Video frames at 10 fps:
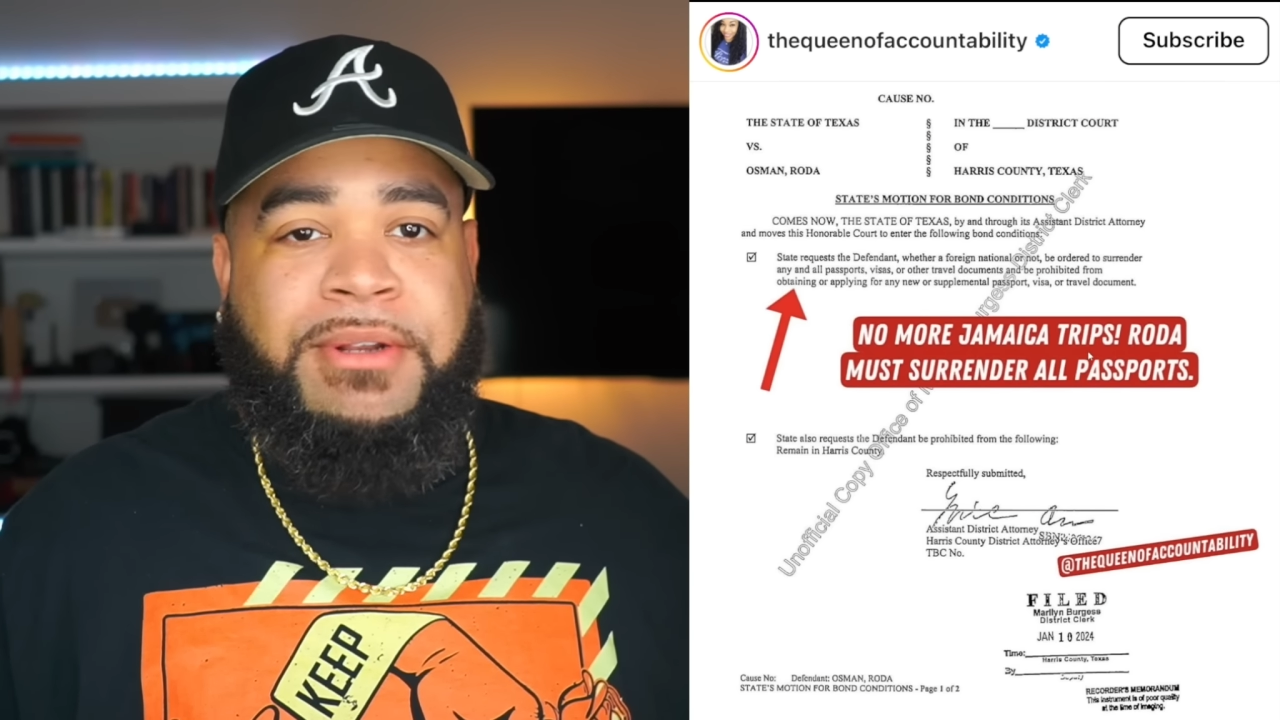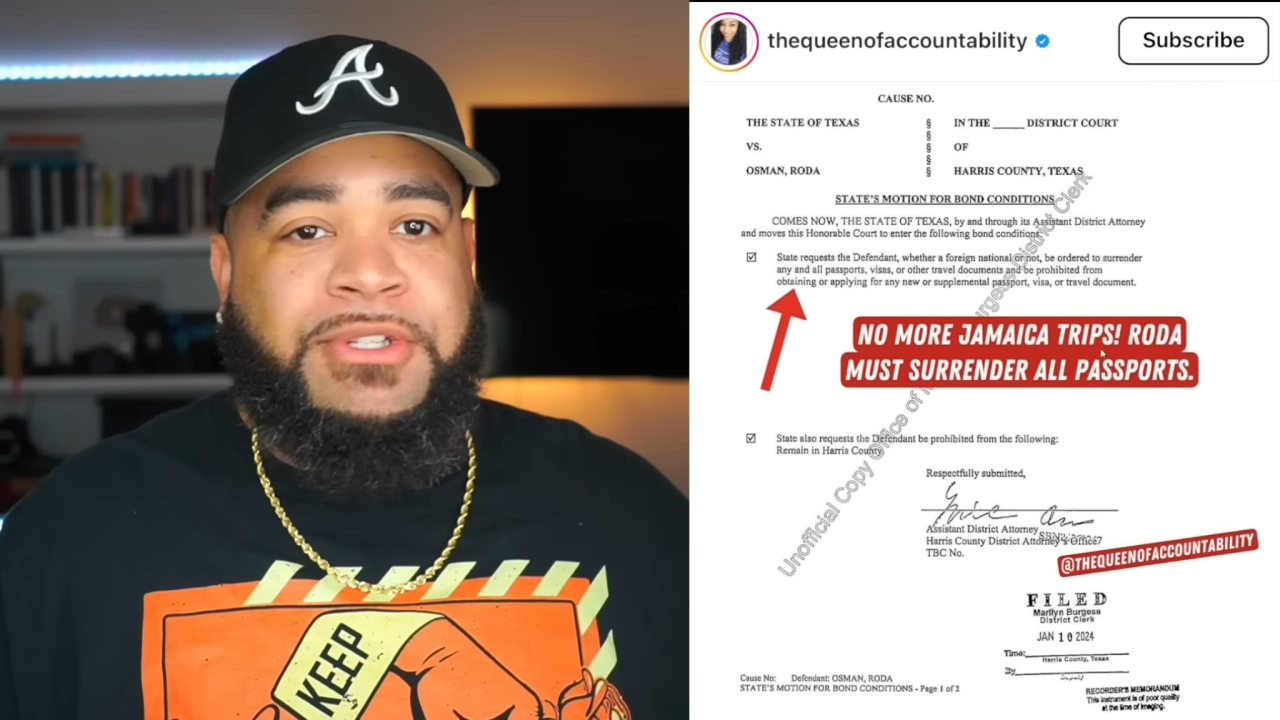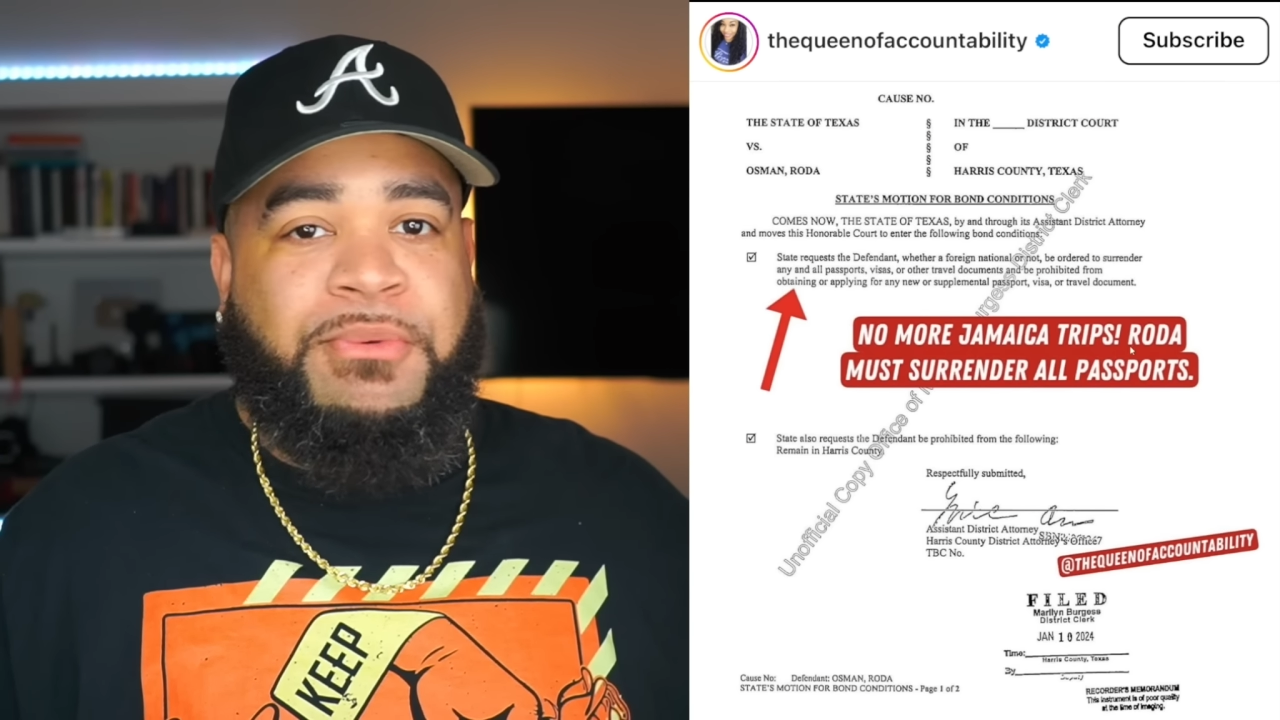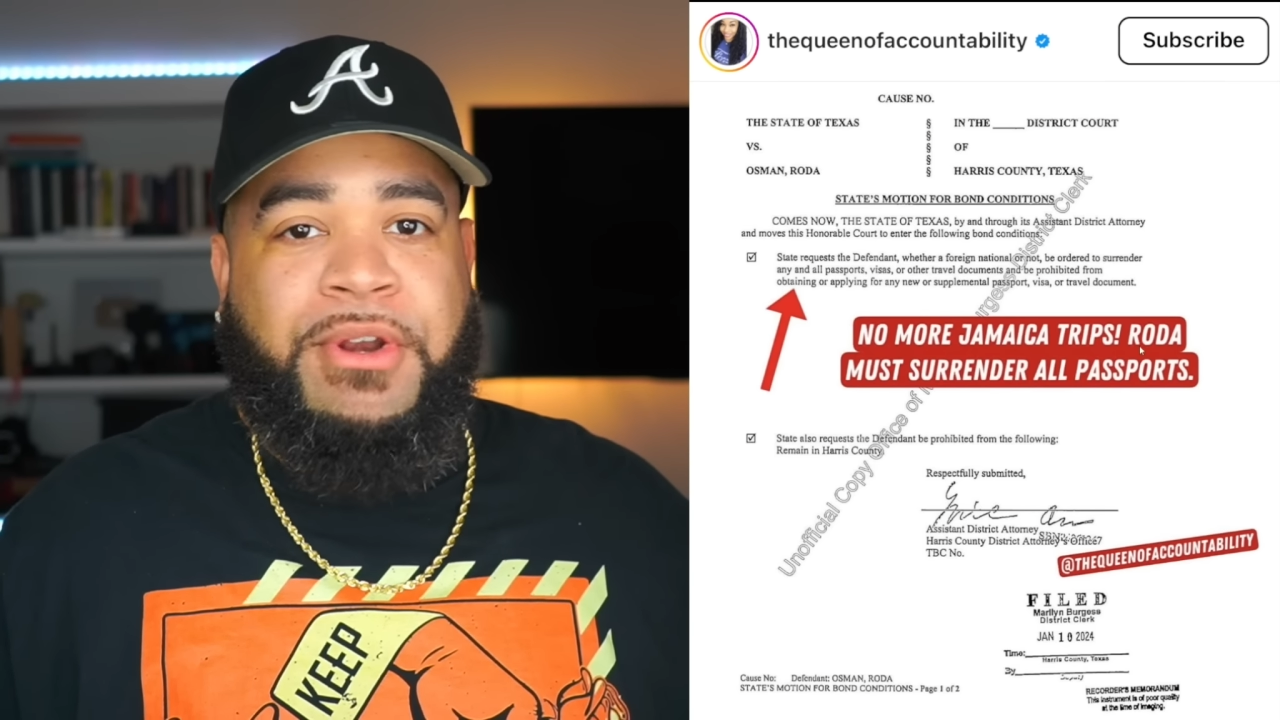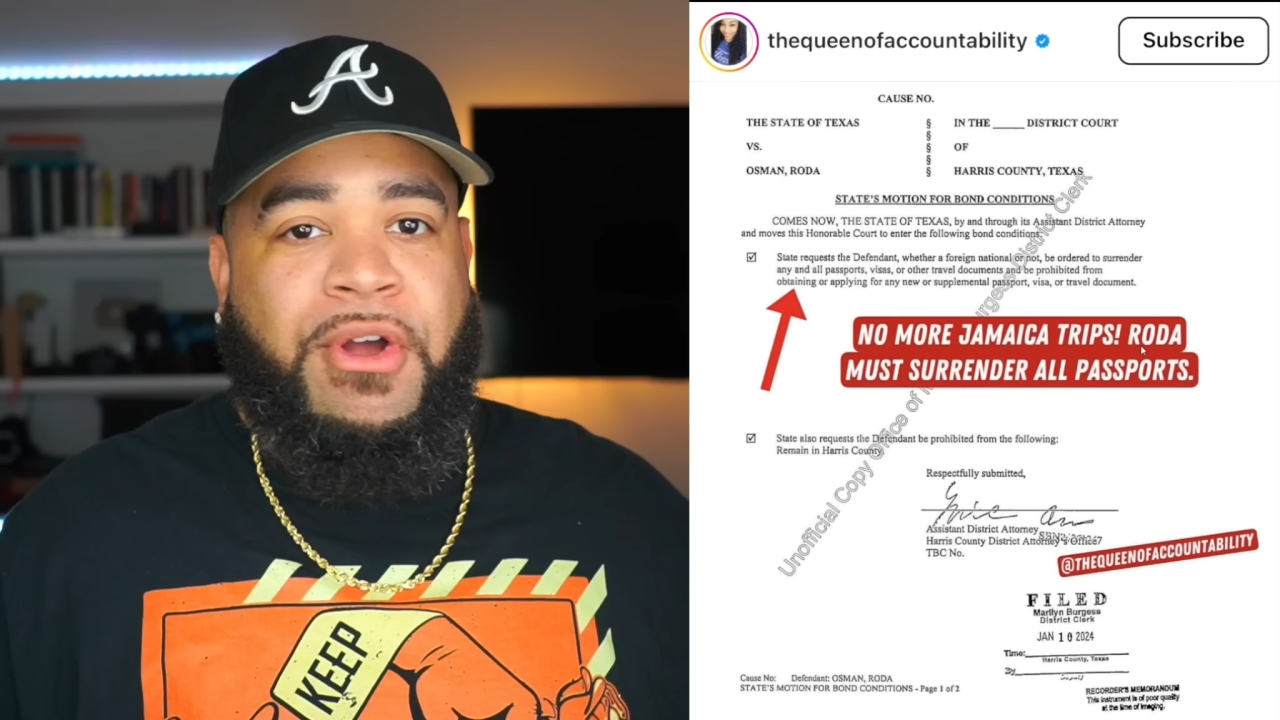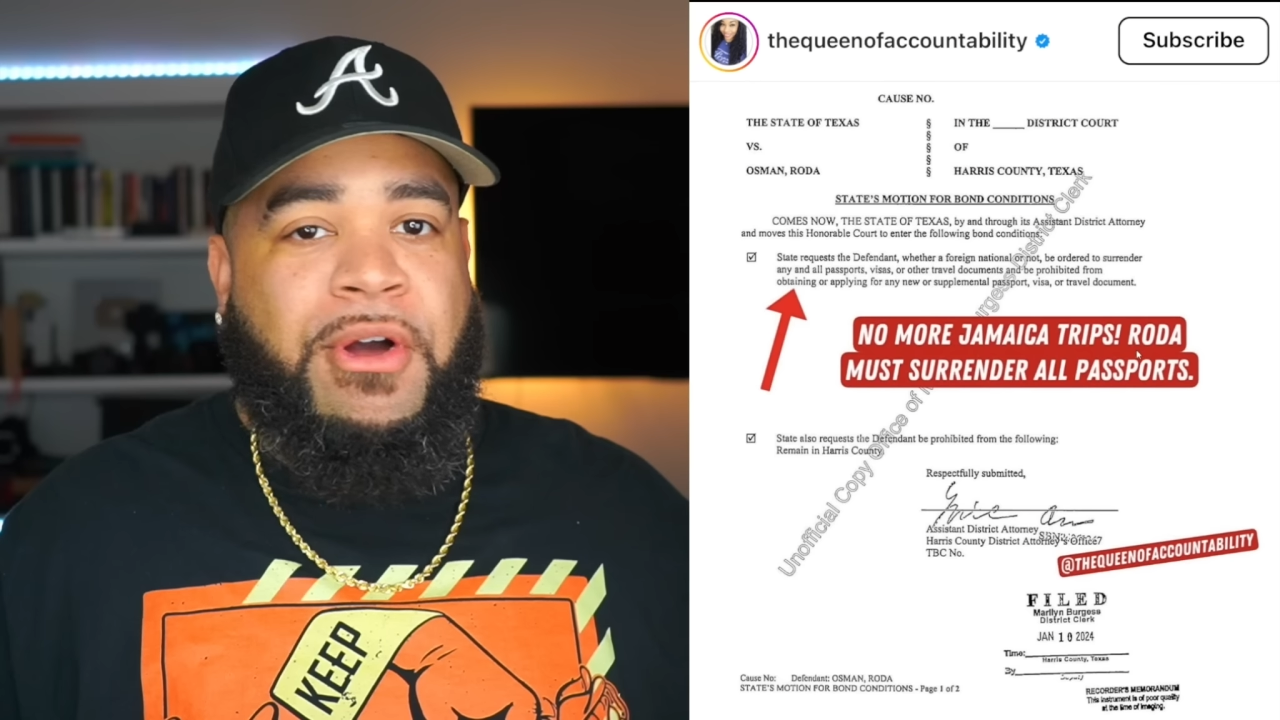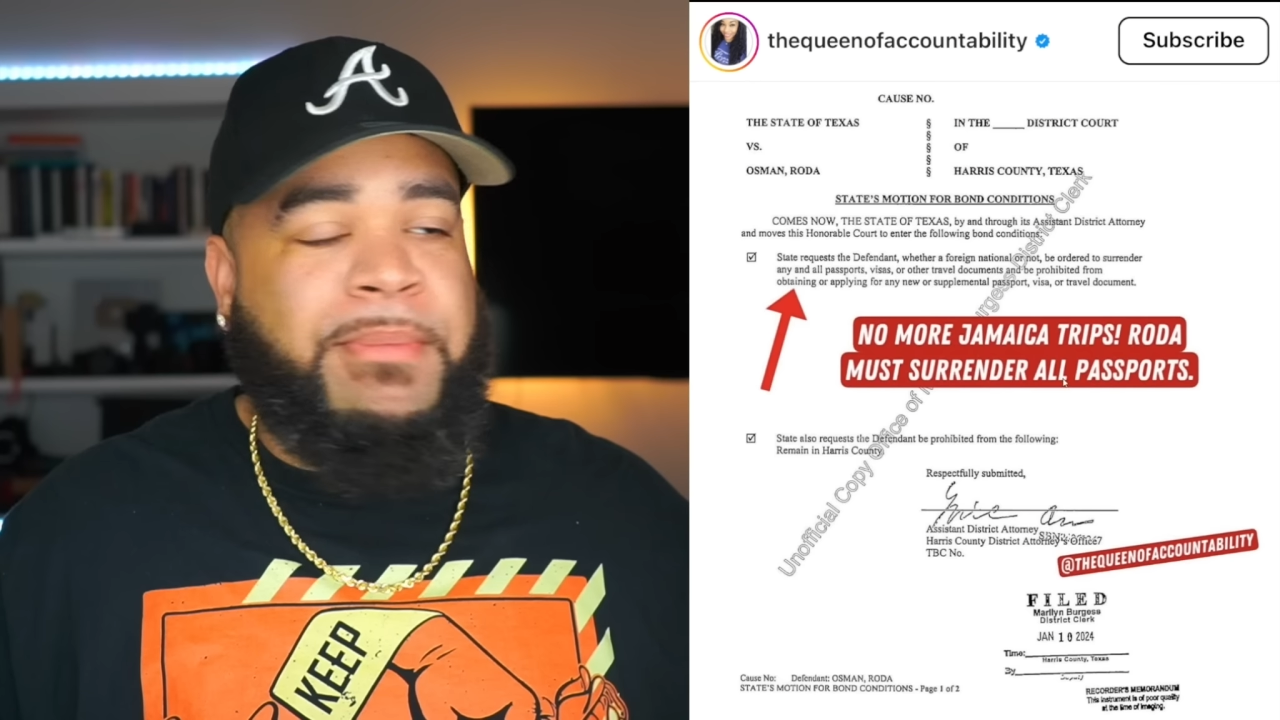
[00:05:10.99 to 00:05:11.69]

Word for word: surrender all